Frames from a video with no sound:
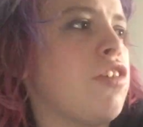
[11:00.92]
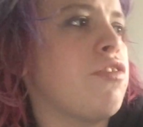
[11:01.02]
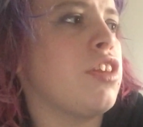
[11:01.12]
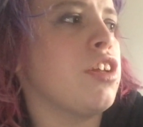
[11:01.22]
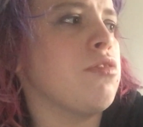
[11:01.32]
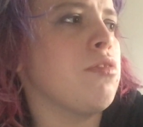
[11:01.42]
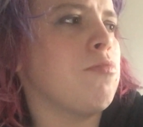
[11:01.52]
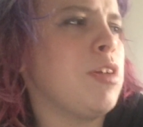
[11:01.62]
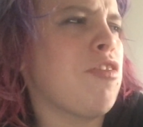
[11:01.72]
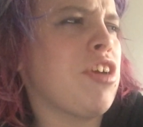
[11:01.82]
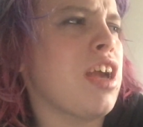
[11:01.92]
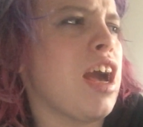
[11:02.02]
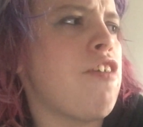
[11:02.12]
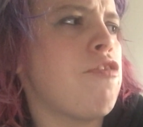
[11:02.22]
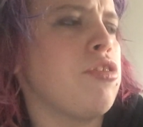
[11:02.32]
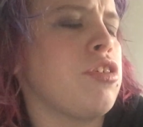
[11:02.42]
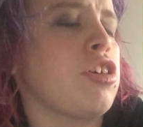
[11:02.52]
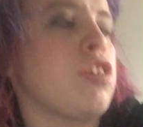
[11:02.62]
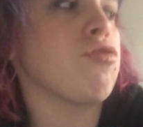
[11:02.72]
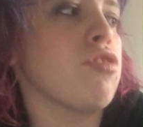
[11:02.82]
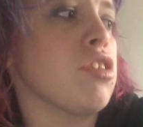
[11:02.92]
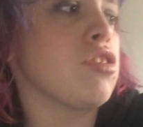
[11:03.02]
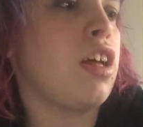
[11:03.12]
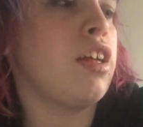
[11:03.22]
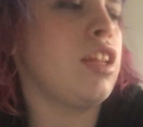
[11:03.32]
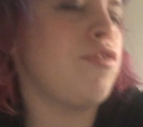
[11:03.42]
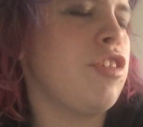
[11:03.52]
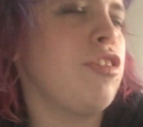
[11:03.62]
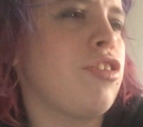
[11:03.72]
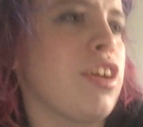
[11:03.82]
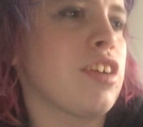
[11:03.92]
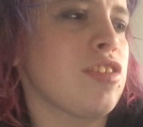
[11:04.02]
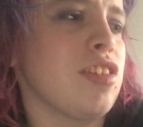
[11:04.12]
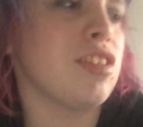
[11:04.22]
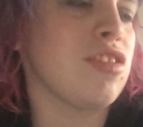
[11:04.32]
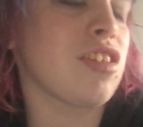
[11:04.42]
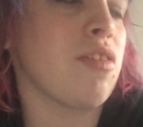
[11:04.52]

other than be very careful with who you trust. And if you think something's